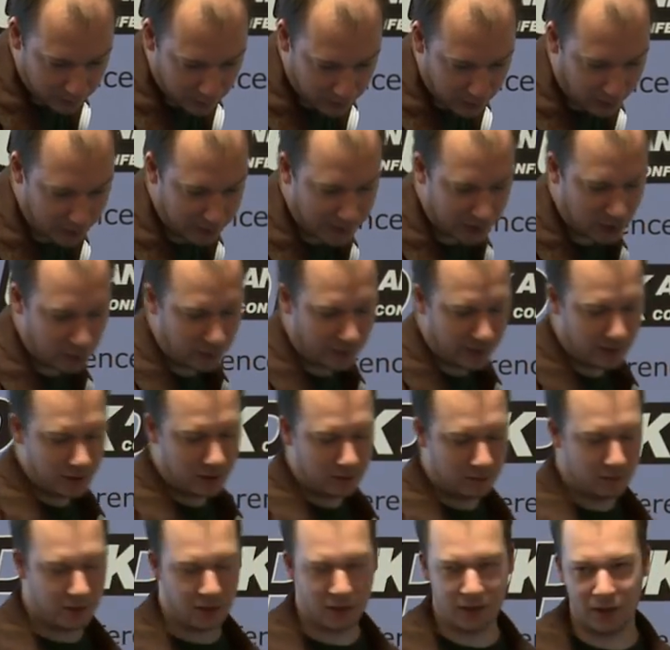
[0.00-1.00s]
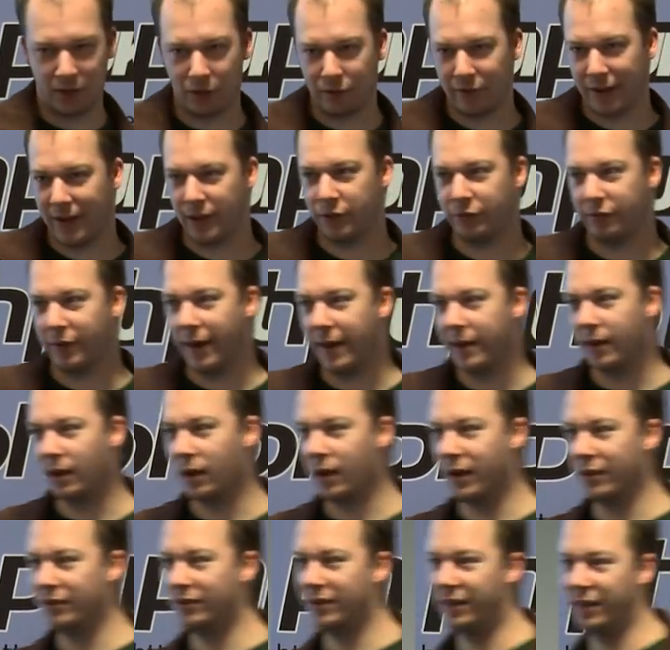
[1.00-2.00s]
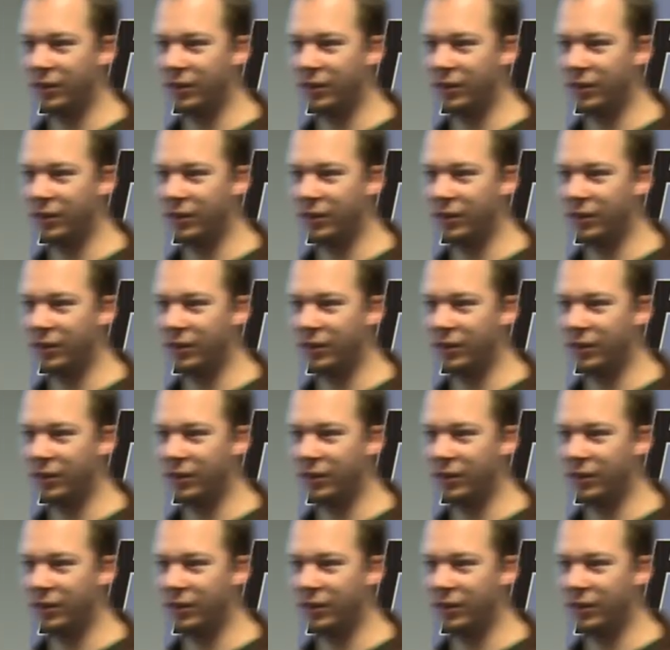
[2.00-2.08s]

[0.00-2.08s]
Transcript: So this one is, there's a trace for analyzer